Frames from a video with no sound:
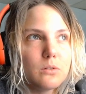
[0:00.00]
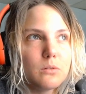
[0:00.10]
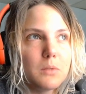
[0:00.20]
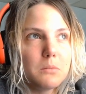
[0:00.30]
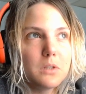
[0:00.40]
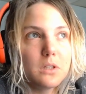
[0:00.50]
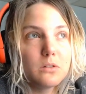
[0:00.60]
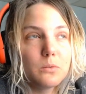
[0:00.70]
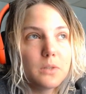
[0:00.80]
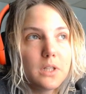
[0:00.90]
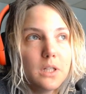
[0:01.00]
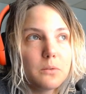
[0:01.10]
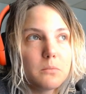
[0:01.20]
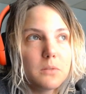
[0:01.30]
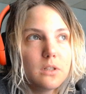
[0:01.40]
maybe they just don't want to hang
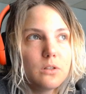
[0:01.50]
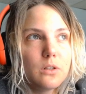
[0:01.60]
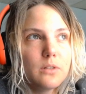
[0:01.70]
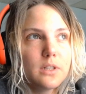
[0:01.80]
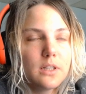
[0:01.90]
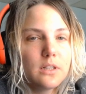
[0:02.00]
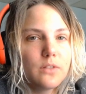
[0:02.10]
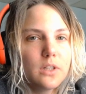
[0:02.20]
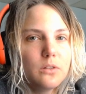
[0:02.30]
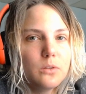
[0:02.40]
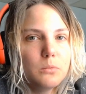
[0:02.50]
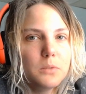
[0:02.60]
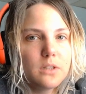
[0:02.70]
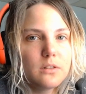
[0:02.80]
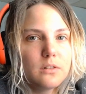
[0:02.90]
out with me, you know, and that's fine too,
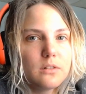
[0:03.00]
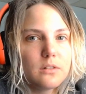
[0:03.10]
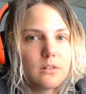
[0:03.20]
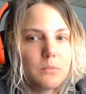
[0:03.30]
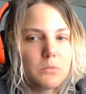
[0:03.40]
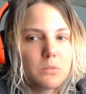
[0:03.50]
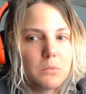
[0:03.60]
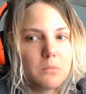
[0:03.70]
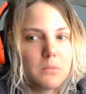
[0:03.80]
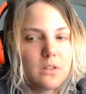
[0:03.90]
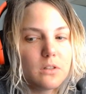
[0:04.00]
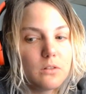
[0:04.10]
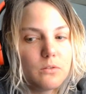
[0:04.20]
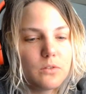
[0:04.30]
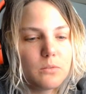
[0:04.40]
because I'm just being
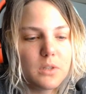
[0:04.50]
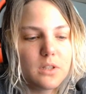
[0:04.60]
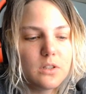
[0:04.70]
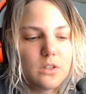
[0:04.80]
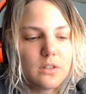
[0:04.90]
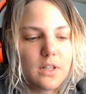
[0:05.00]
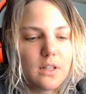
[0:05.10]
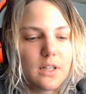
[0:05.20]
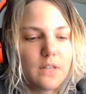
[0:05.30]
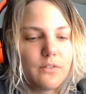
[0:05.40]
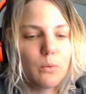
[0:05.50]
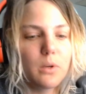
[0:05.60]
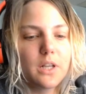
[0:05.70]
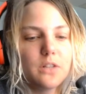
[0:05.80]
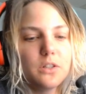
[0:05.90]
myself. But it's just kind of like, if I want
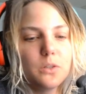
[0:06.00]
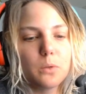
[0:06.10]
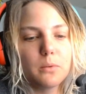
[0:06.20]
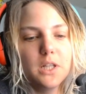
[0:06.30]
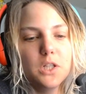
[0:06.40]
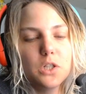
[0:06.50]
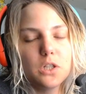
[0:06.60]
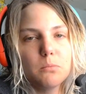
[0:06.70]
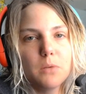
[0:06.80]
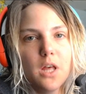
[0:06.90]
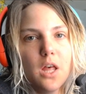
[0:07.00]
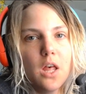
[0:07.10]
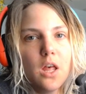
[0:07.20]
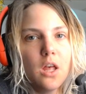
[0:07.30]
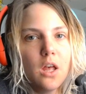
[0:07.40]
to continue a relationship
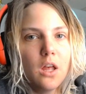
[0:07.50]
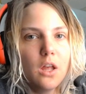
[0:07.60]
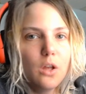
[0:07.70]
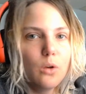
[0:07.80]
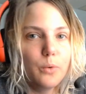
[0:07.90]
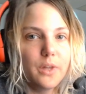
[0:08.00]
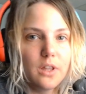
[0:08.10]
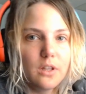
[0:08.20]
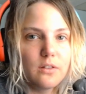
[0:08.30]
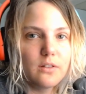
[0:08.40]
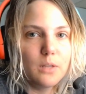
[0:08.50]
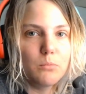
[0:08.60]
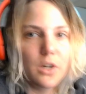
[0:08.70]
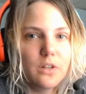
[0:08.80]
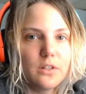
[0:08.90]
with this said
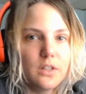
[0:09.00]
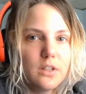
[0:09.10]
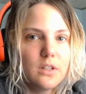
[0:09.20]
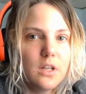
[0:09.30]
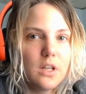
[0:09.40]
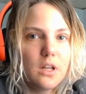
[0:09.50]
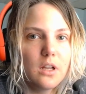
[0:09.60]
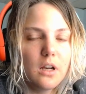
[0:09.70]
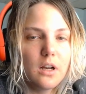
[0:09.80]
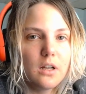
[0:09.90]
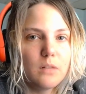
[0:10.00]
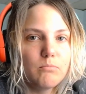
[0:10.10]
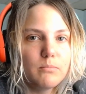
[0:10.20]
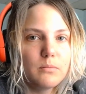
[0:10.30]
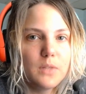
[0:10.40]
person,
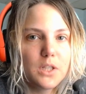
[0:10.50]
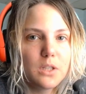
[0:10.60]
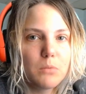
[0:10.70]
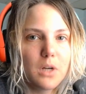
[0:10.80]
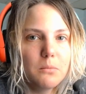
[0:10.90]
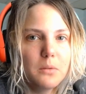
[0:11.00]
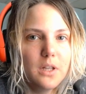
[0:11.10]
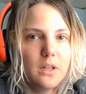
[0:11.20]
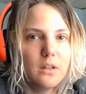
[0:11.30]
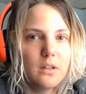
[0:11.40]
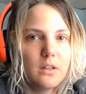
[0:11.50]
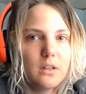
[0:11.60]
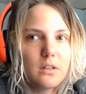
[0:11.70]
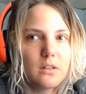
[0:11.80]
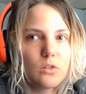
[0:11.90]
I should probably think,
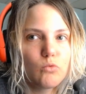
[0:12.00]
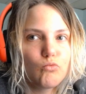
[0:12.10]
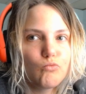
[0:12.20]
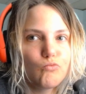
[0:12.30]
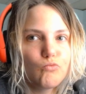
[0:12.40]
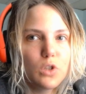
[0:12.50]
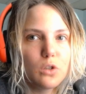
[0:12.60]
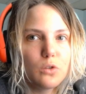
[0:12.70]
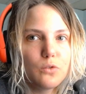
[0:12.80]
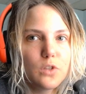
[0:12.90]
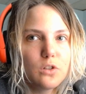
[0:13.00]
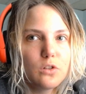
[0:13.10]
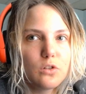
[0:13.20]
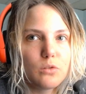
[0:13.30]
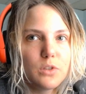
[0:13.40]
you know, if this
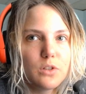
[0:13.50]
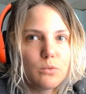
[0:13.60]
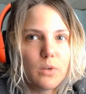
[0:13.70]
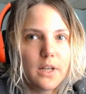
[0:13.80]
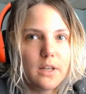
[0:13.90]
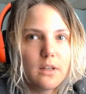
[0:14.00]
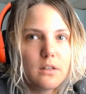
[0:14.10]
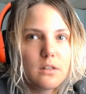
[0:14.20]
is a reason why